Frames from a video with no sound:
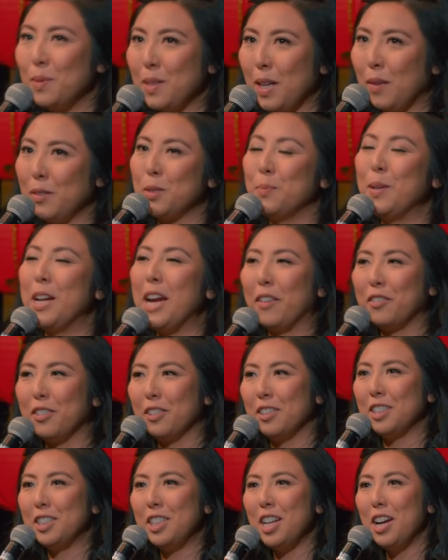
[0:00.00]
up to me after
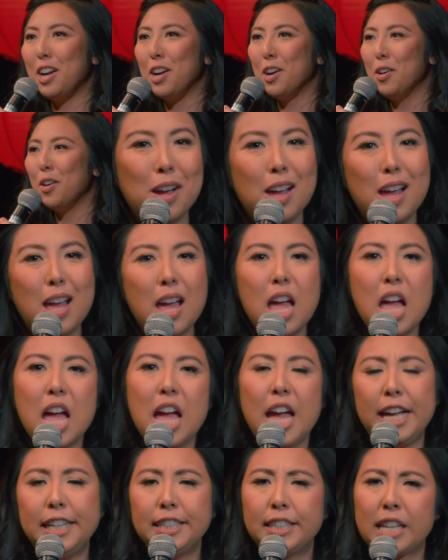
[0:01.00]
the show.
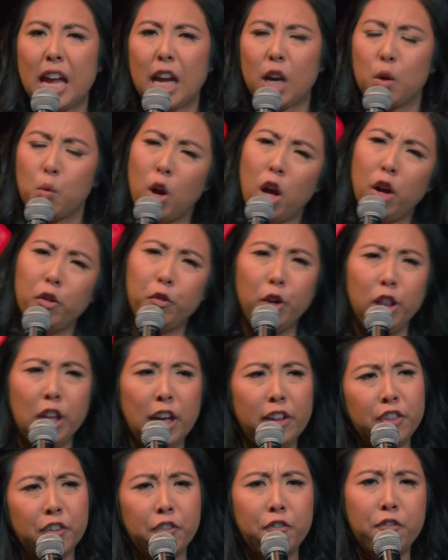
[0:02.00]
He's like, well, if we
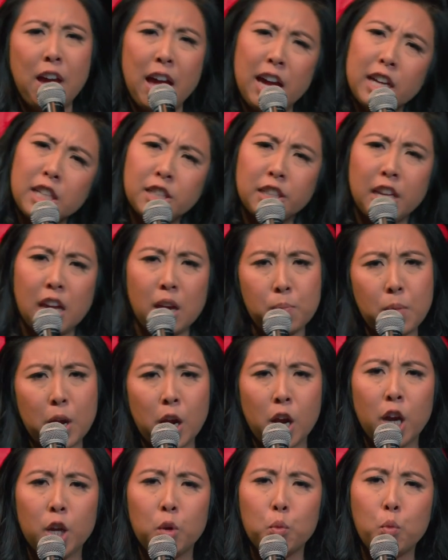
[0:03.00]
let the fags get
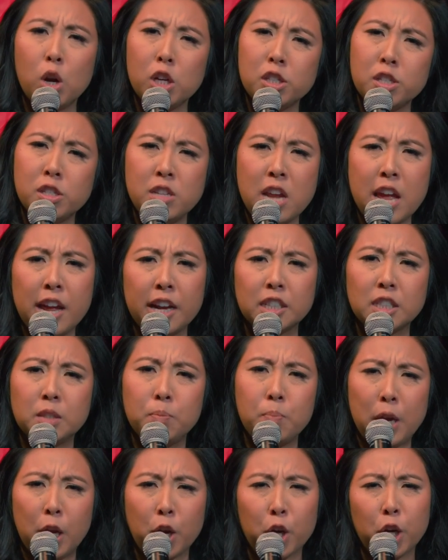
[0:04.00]
married, what's next?
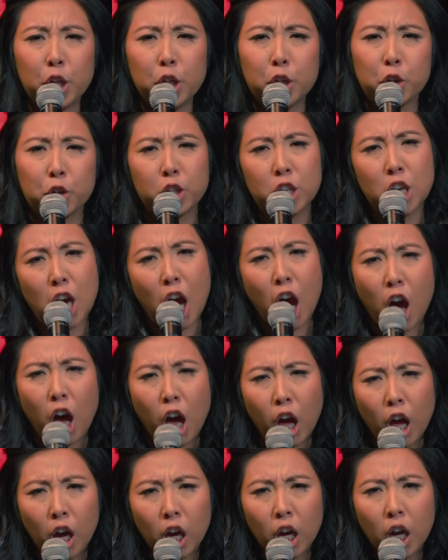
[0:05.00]
Marrying your
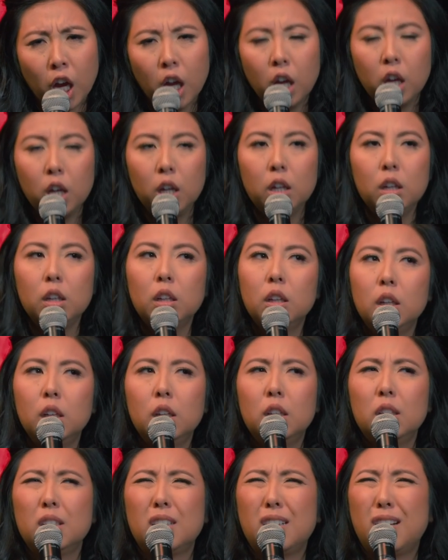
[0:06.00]
dog?
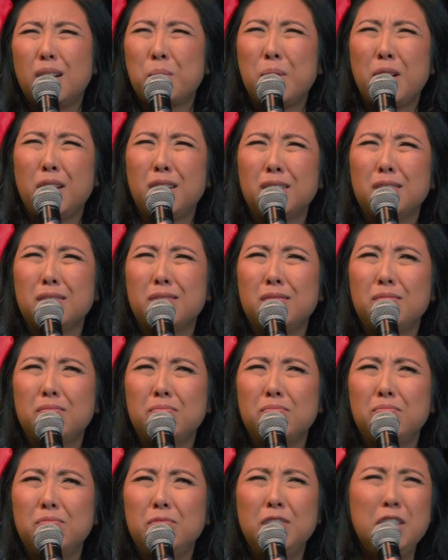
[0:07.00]
I'm all,
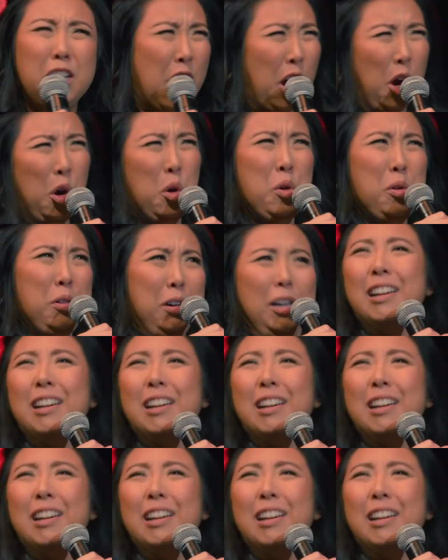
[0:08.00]
no.